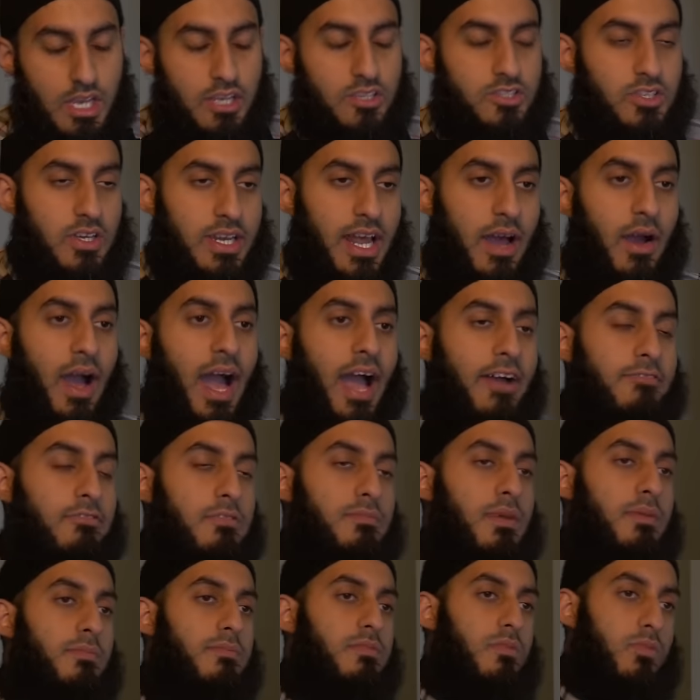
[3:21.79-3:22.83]
So now, I
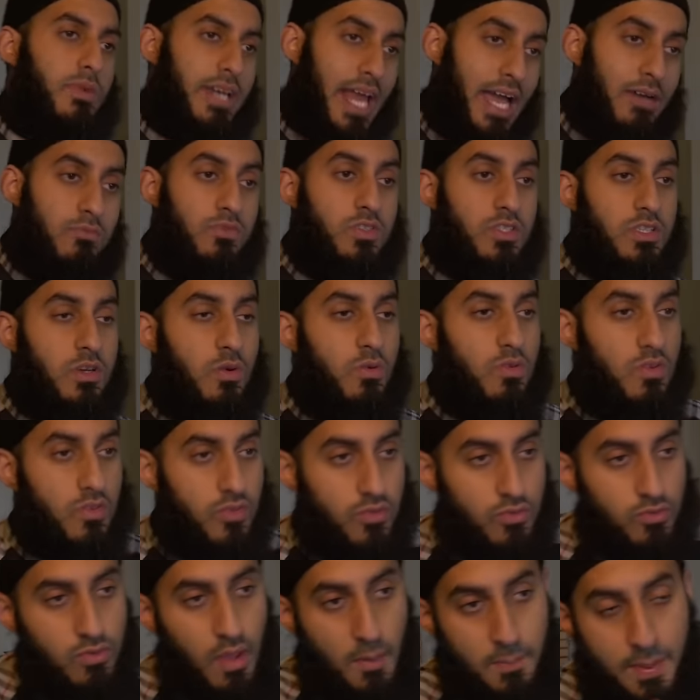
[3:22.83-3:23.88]
remember when I was going
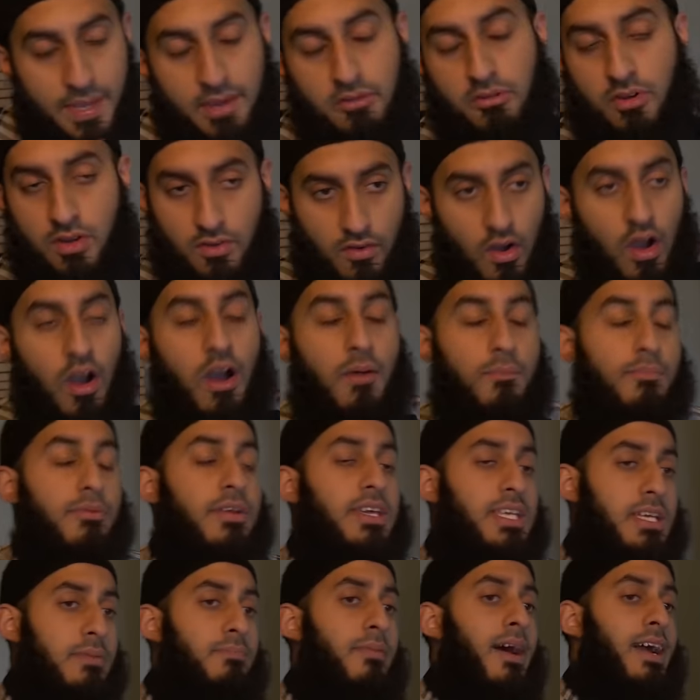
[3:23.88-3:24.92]
through a period of
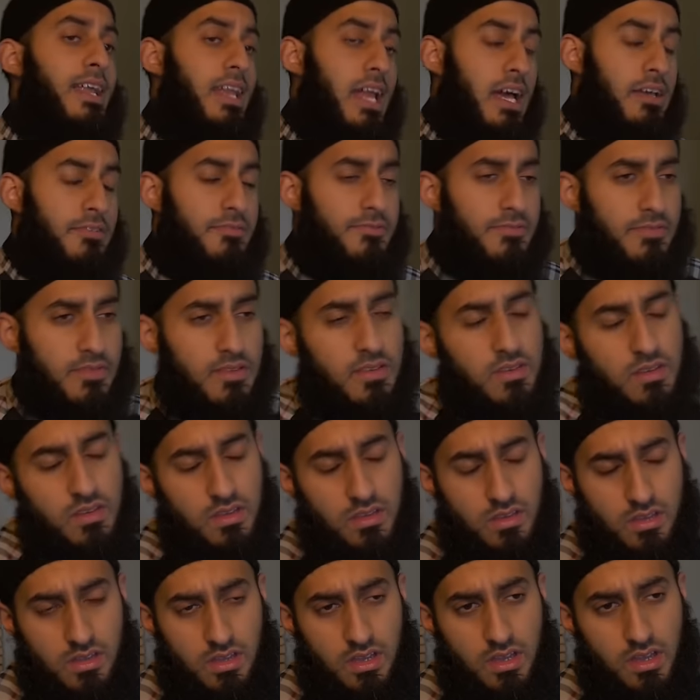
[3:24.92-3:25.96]
heartbreak in my life,
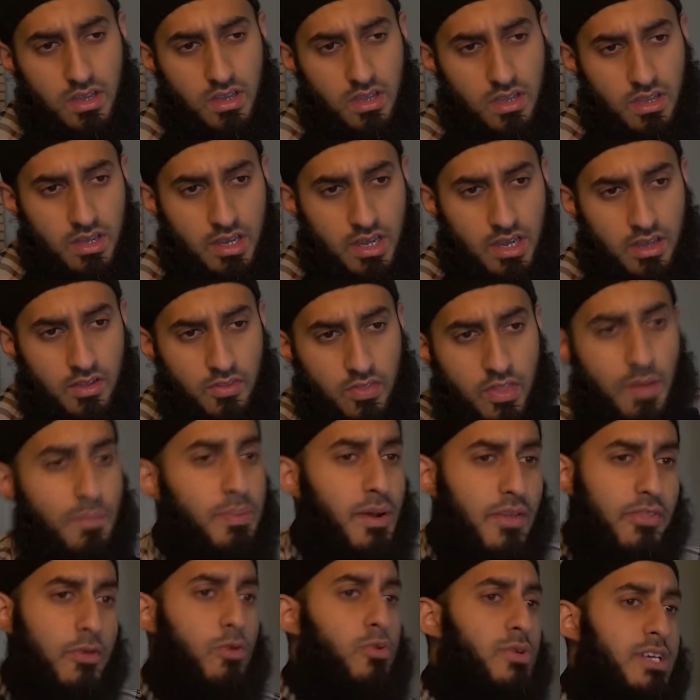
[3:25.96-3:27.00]
the
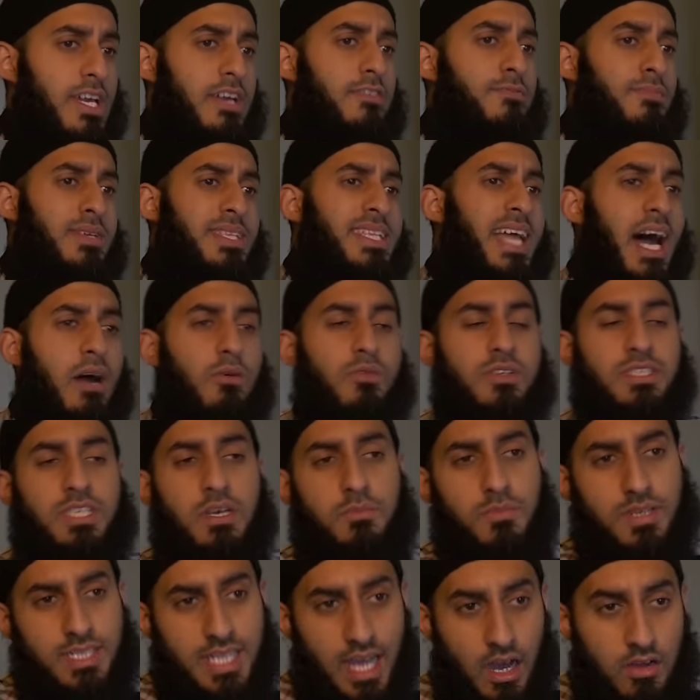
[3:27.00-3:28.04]
brother who gave me da'wah
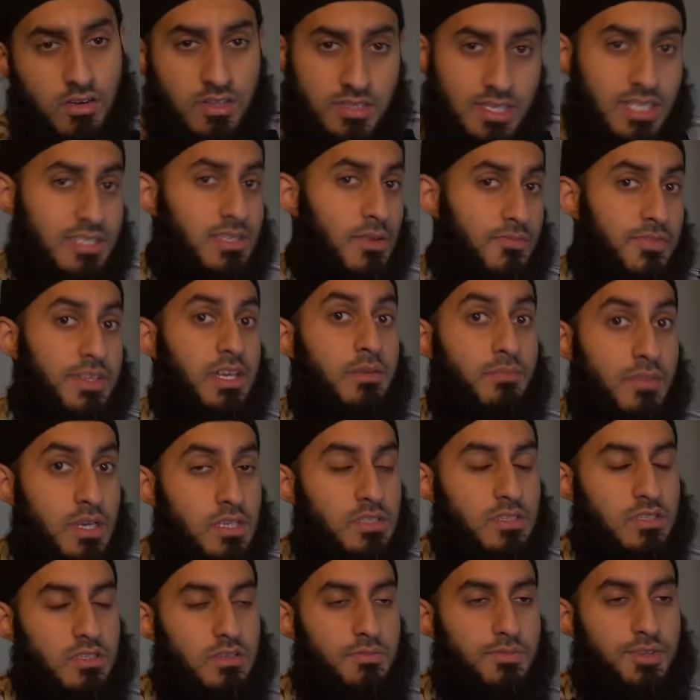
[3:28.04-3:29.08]
set me down and said something
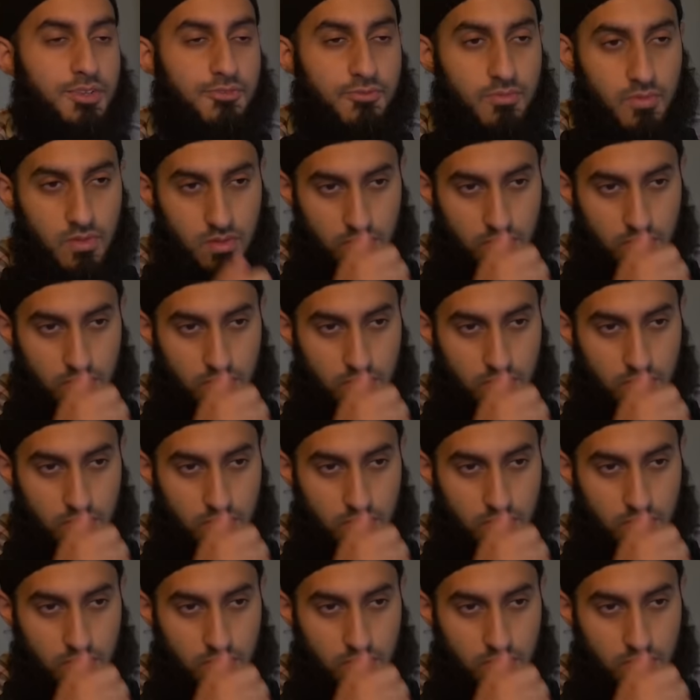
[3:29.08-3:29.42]
amazing to me.